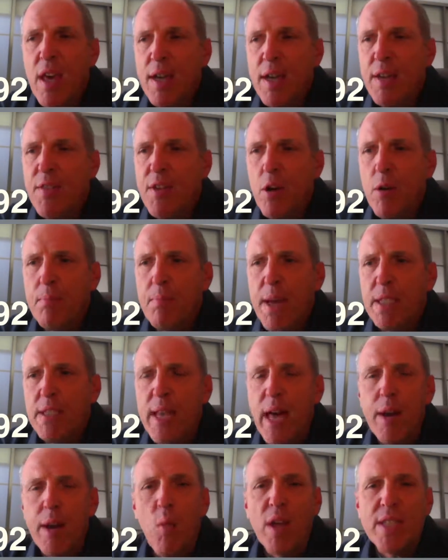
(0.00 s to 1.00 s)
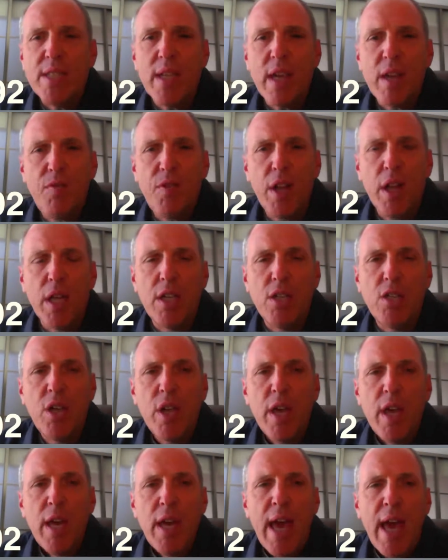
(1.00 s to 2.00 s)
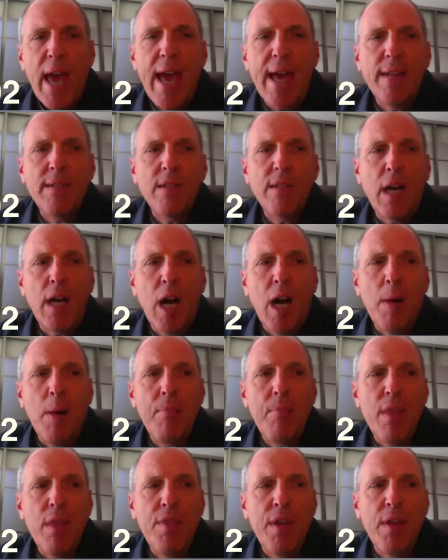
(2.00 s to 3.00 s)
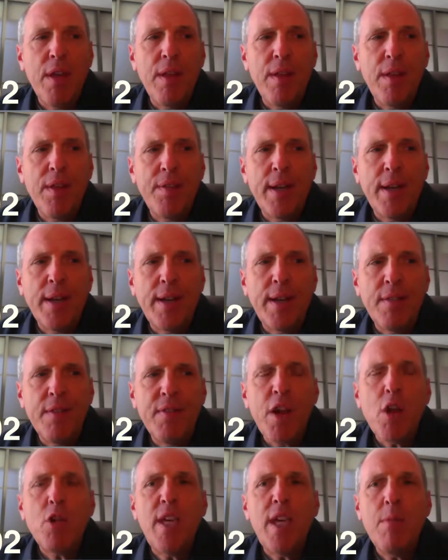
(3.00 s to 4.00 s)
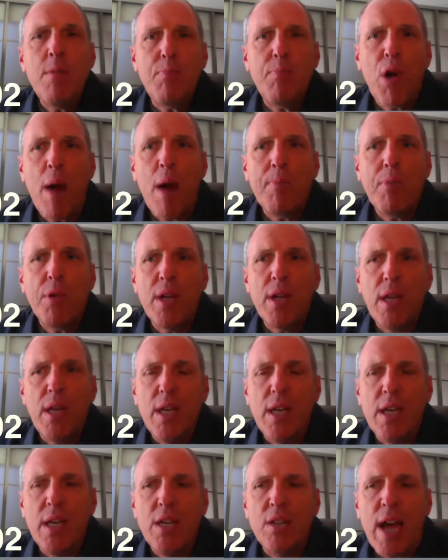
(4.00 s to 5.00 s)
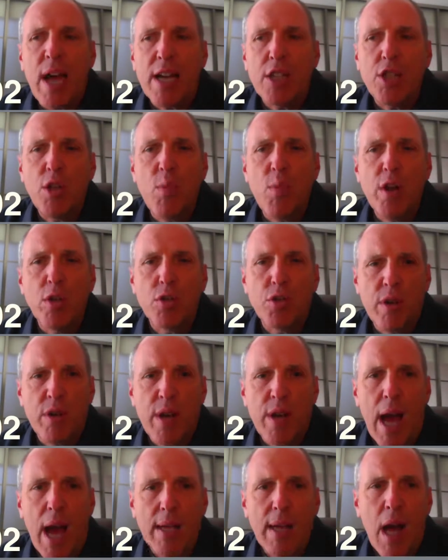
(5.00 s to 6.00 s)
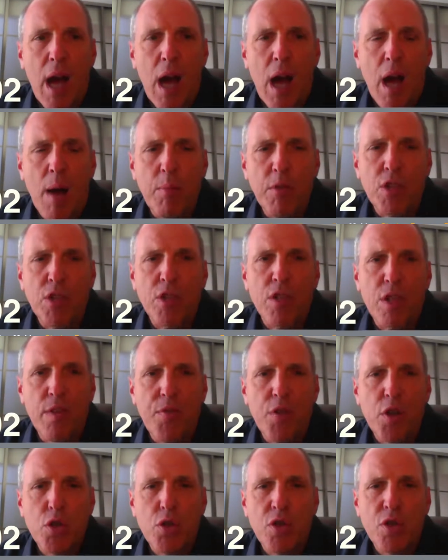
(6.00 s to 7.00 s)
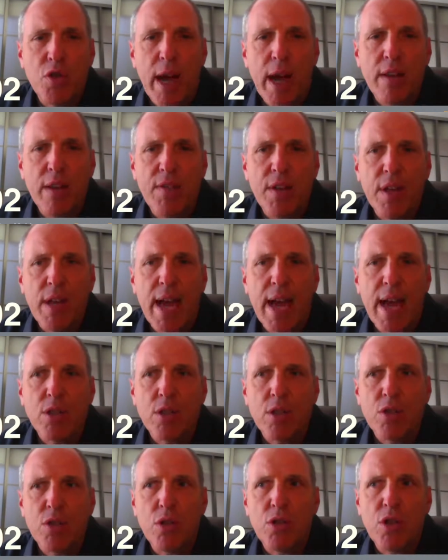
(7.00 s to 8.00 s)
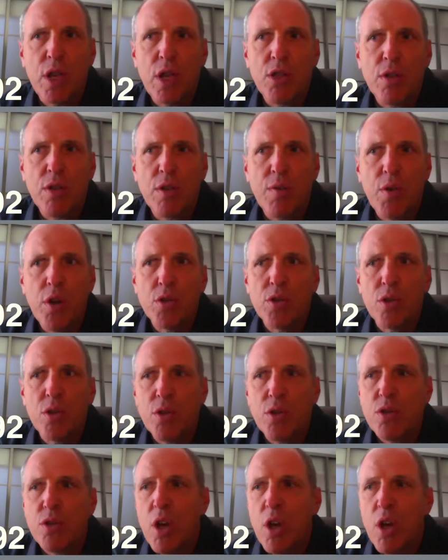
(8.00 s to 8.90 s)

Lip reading: They're based out in Westlake Village, and their key property is actually Realtor.com, which is the official site of the National Association of Realtors.